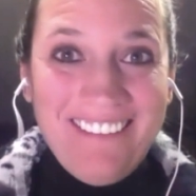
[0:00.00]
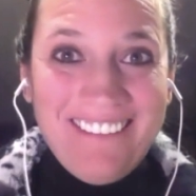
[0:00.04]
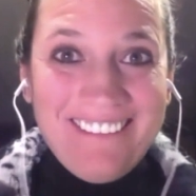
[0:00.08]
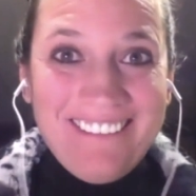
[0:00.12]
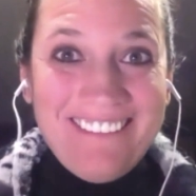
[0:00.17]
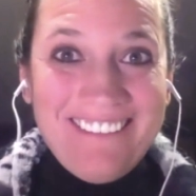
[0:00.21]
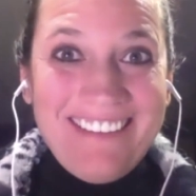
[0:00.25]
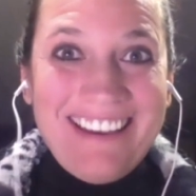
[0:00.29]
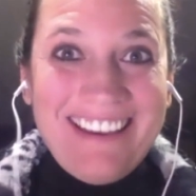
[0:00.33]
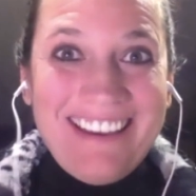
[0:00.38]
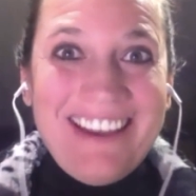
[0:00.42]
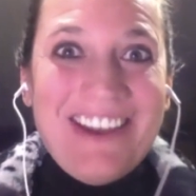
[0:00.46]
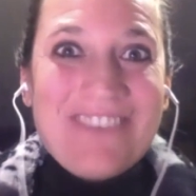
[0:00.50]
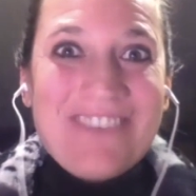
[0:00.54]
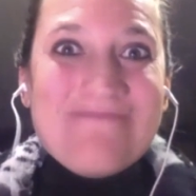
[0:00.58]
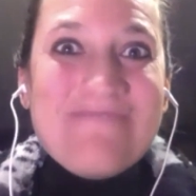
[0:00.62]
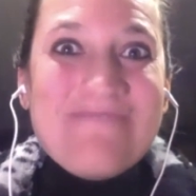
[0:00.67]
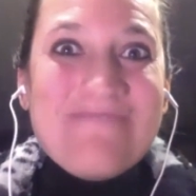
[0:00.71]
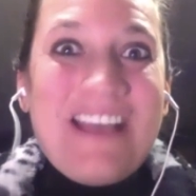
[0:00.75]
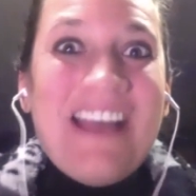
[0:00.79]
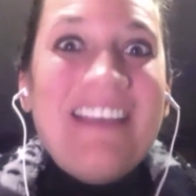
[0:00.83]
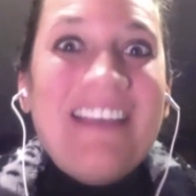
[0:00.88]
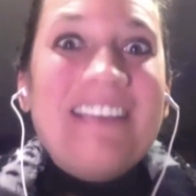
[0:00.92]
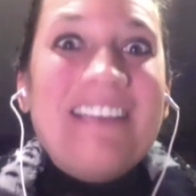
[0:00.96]
You know,
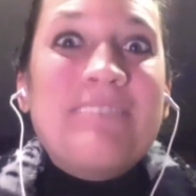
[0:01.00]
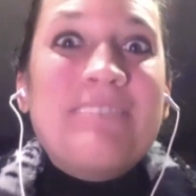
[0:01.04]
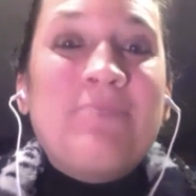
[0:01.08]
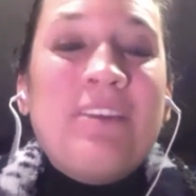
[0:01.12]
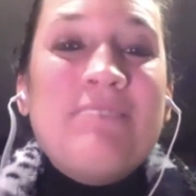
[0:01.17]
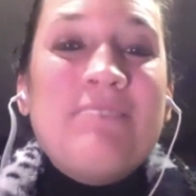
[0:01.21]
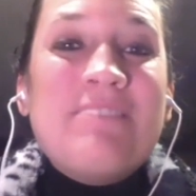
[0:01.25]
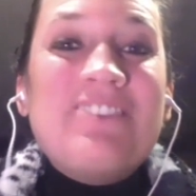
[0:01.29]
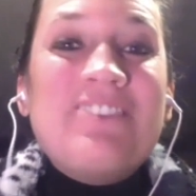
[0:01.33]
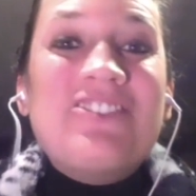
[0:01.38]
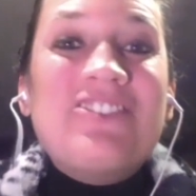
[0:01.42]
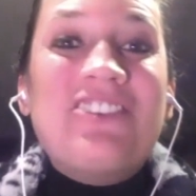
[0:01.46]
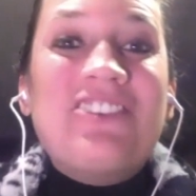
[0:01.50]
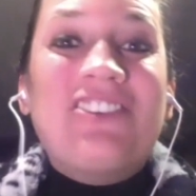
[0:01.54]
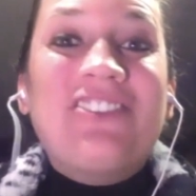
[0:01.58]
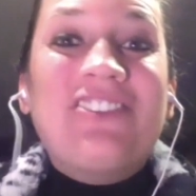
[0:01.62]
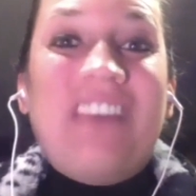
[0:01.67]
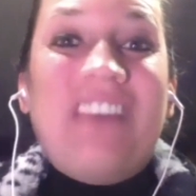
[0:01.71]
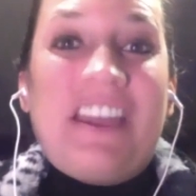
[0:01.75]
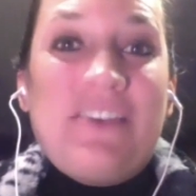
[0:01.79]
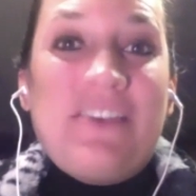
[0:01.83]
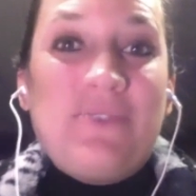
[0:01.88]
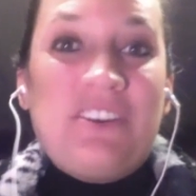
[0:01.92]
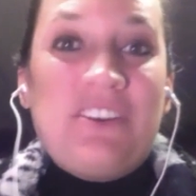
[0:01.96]
it's pretty much their
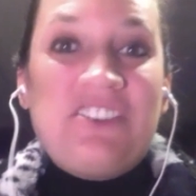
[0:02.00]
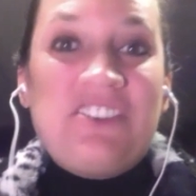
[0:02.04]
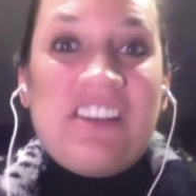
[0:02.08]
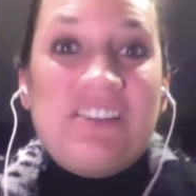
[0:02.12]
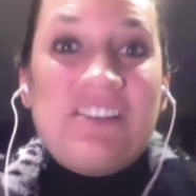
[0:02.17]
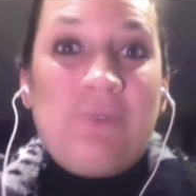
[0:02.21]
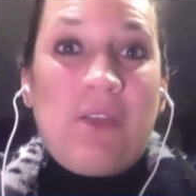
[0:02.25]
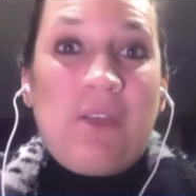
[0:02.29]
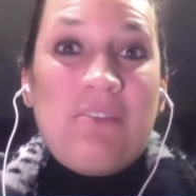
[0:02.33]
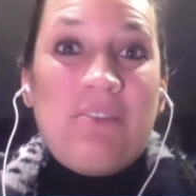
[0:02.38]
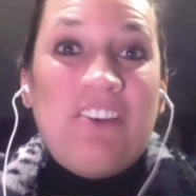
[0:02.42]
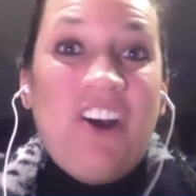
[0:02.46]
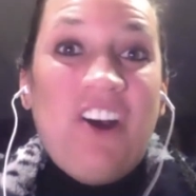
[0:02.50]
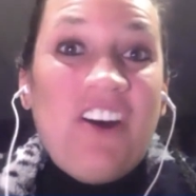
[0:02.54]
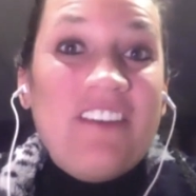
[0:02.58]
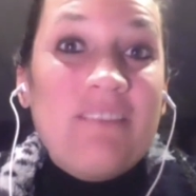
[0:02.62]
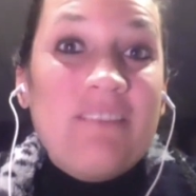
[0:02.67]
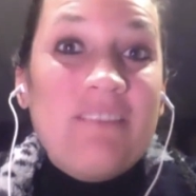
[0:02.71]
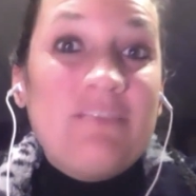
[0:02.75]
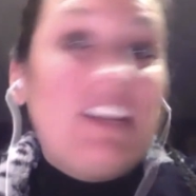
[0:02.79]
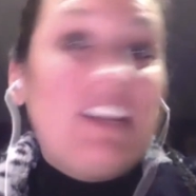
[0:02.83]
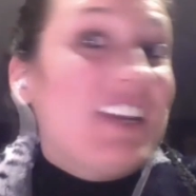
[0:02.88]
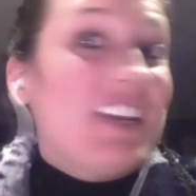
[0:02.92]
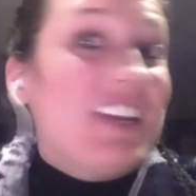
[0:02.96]
language. That's why we call them
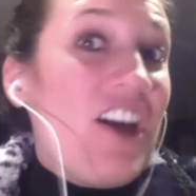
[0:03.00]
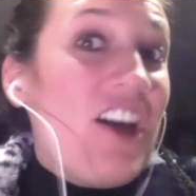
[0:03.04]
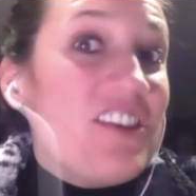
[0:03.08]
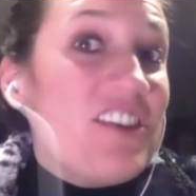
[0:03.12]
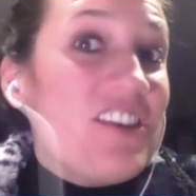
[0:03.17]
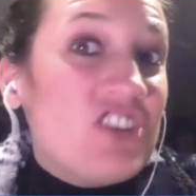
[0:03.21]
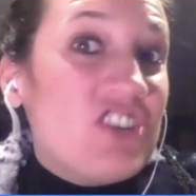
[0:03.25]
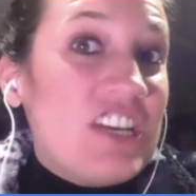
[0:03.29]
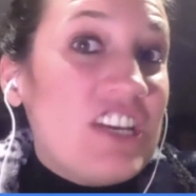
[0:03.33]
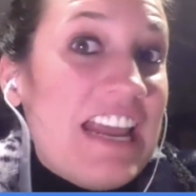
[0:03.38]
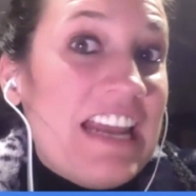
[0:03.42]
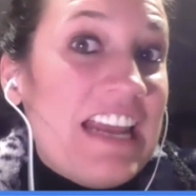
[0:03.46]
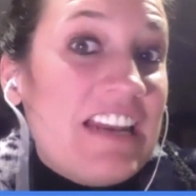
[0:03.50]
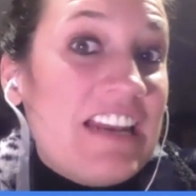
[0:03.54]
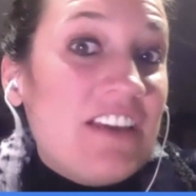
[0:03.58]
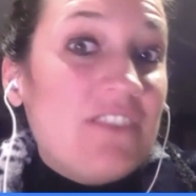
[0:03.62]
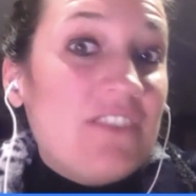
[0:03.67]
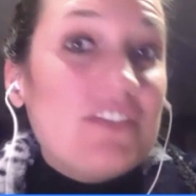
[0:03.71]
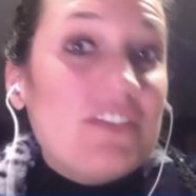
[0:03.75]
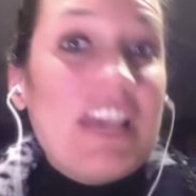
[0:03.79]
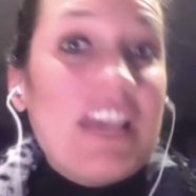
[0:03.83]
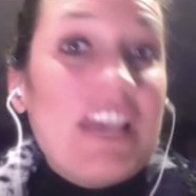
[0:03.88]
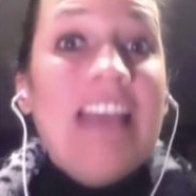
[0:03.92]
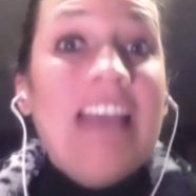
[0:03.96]
technology
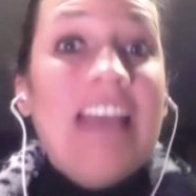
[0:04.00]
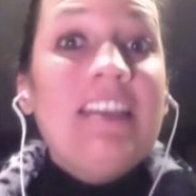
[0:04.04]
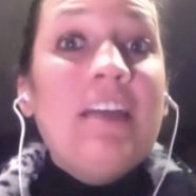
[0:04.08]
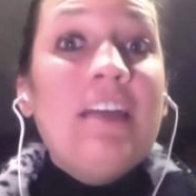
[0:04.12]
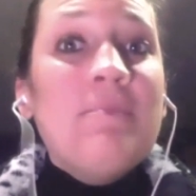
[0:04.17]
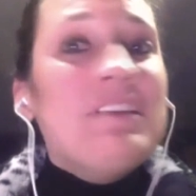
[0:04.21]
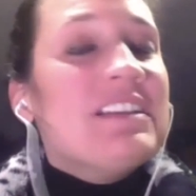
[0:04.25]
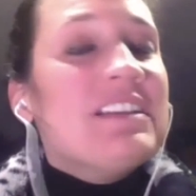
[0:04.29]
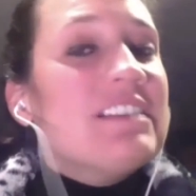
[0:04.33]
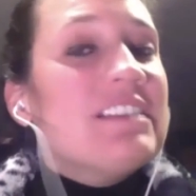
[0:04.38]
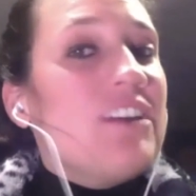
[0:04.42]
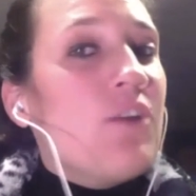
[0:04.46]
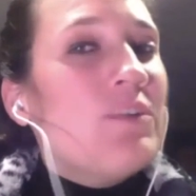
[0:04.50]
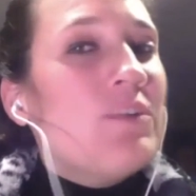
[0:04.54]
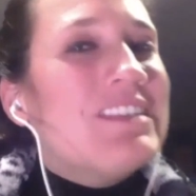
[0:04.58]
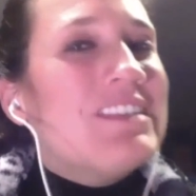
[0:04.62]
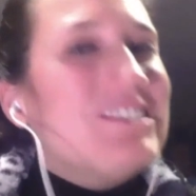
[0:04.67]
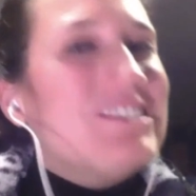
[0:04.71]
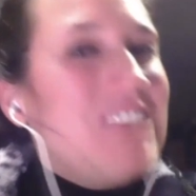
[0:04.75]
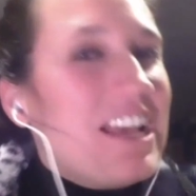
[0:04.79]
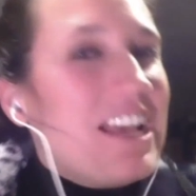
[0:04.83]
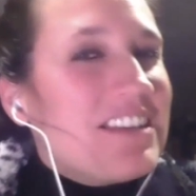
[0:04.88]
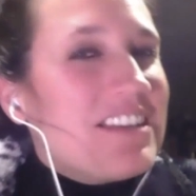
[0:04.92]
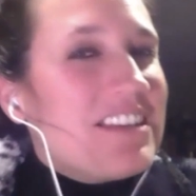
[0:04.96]
natives. Not because they always
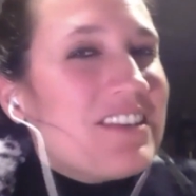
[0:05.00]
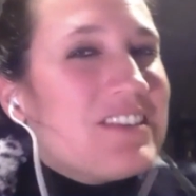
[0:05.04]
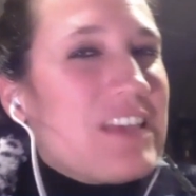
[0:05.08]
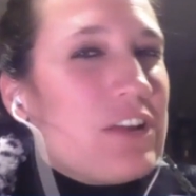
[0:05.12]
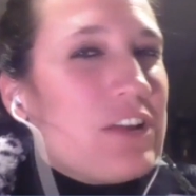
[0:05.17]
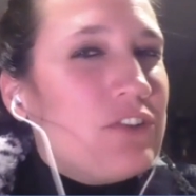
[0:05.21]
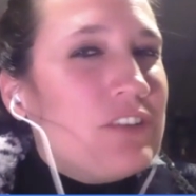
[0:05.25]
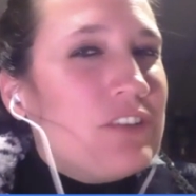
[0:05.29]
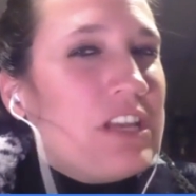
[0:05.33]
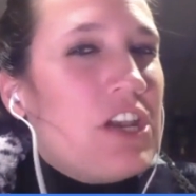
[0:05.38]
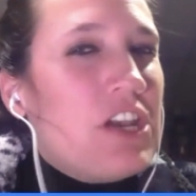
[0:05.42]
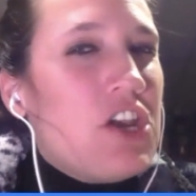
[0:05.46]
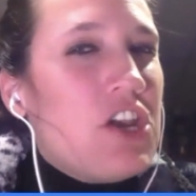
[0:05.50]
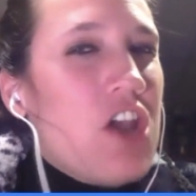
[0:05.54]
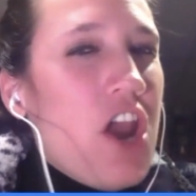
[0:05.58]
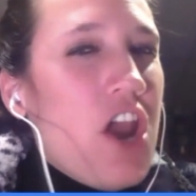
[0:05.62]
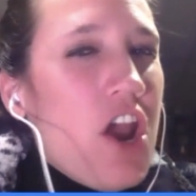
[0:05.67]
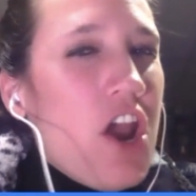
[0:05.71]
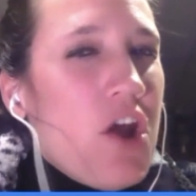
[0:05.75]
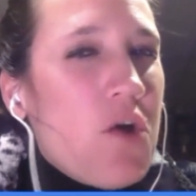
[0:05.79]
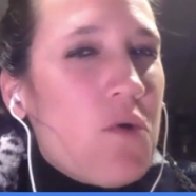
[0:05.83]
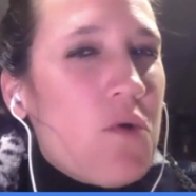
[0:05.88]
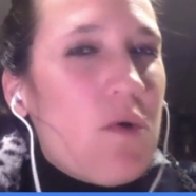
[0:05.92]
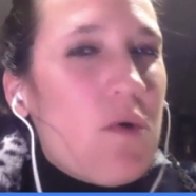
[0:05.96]
necessarily
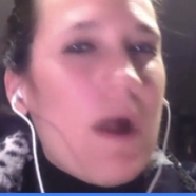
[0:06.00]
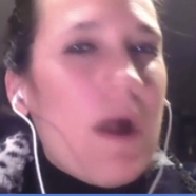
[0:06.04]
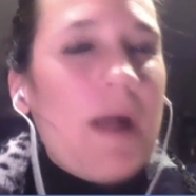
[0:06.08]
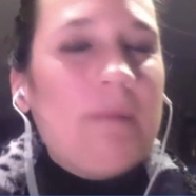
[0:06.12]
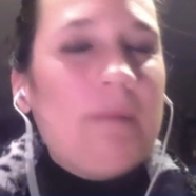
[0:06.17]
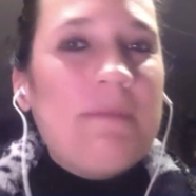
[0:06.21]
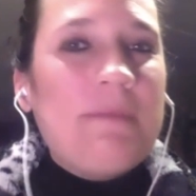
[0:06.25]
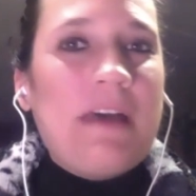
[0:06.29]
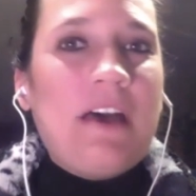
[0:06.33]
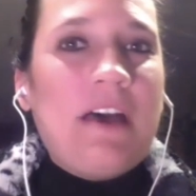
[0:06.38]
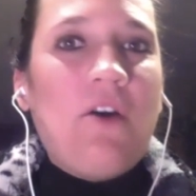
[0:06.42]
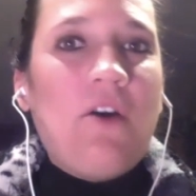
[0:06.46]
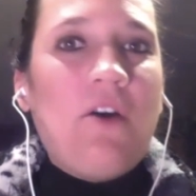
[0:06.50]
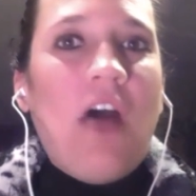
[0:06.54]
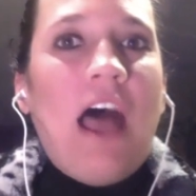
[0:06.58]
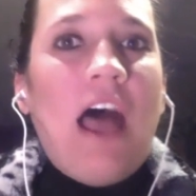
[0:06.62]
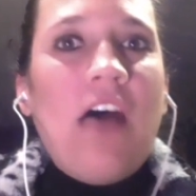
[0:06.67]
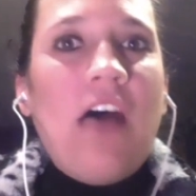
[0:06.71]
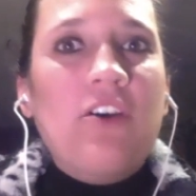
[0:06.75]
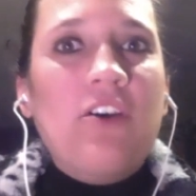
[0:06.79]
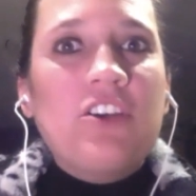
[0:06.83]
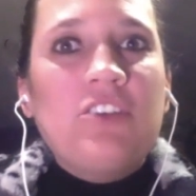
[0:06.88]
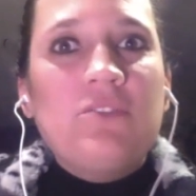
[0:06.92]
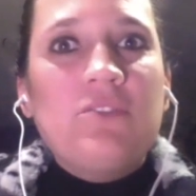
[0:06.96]
know about
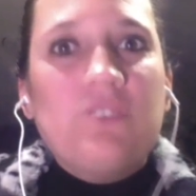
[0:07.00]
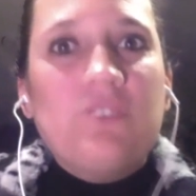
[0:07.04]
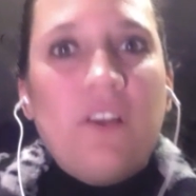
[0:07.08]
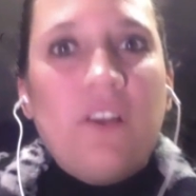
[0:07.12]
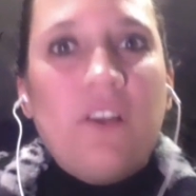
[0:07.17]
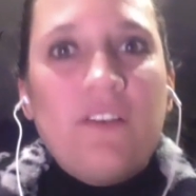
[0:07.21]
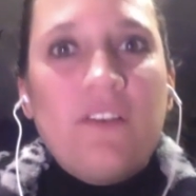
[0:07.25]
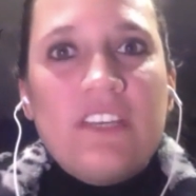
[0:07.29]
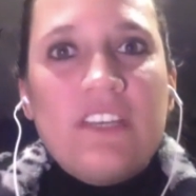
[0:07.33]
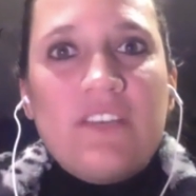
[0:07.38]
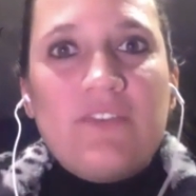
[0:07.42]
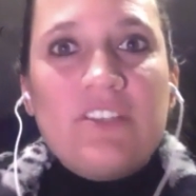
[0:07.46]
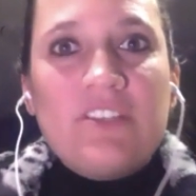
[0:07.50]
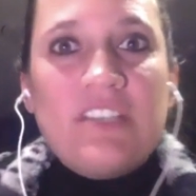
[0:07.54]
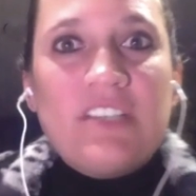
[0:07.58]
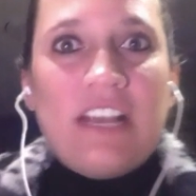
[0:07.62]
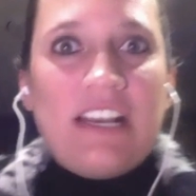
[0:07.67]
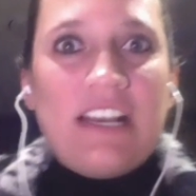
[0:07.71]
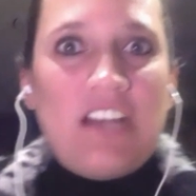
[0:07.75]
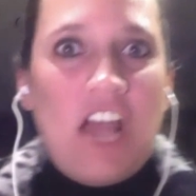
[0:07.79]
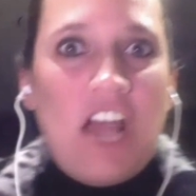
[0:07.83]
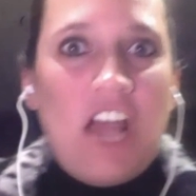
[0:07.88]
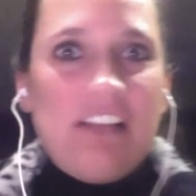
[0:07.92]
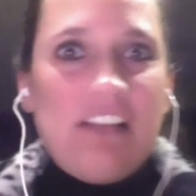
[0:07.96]
how to use all the different
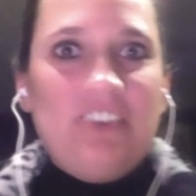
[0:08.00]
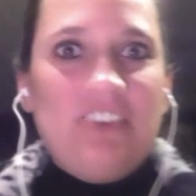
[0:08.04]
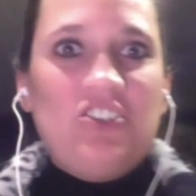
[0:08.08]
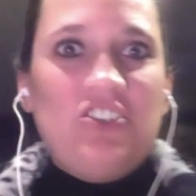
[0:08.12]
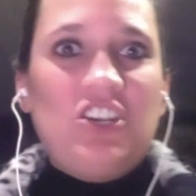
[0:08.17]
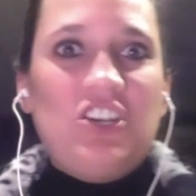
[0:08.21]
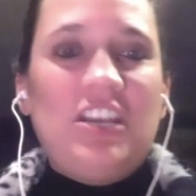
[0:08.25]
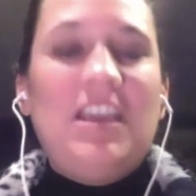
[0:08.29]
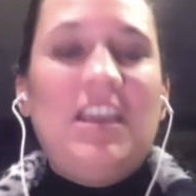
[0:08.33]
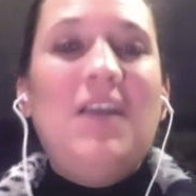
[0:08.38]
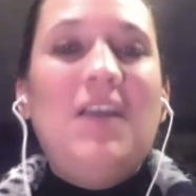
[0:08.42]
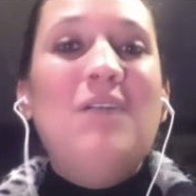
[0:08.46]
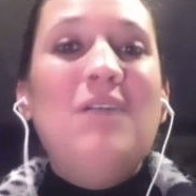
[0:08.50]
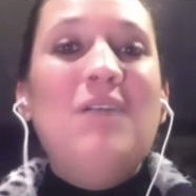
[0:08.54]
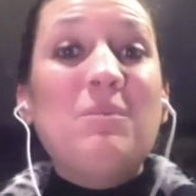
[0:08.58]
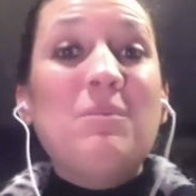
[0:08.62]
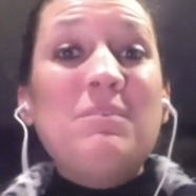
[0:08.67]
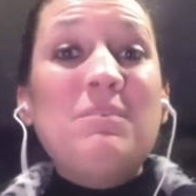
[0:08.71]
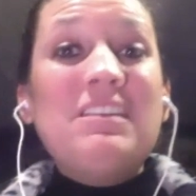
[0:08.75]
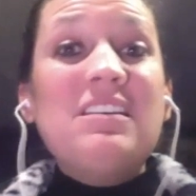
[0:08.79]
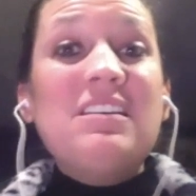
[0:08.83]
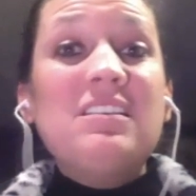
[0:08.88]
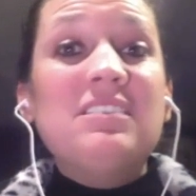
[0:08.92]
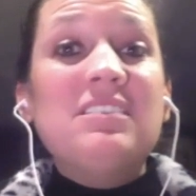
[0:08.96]
technology, but
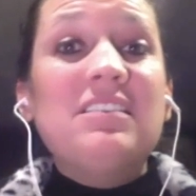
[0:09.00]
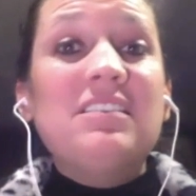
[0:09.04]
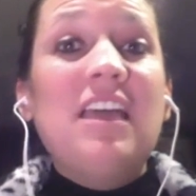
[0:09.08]
because